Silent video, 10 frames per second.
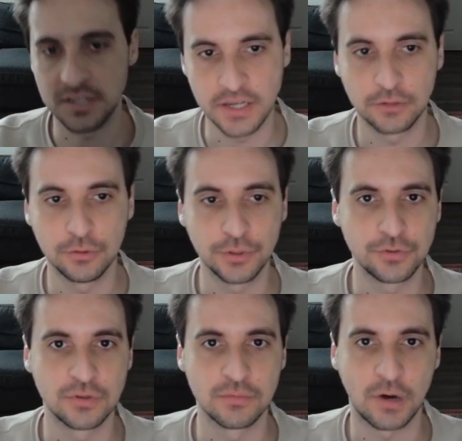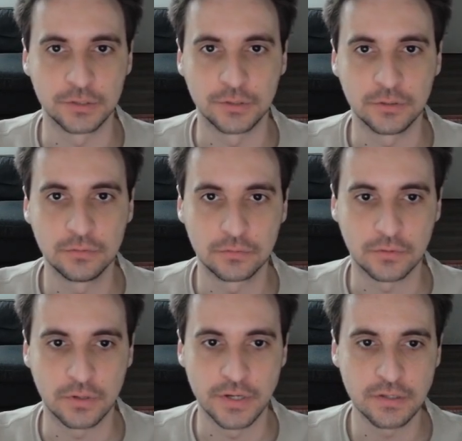included to the model,
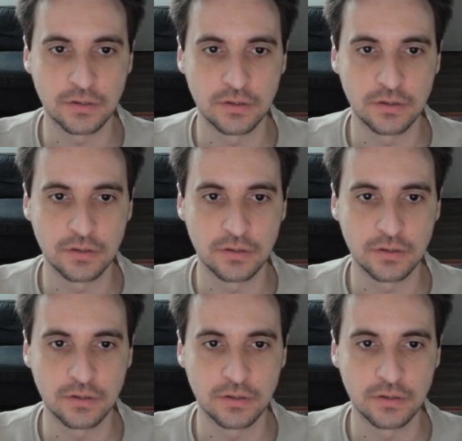right?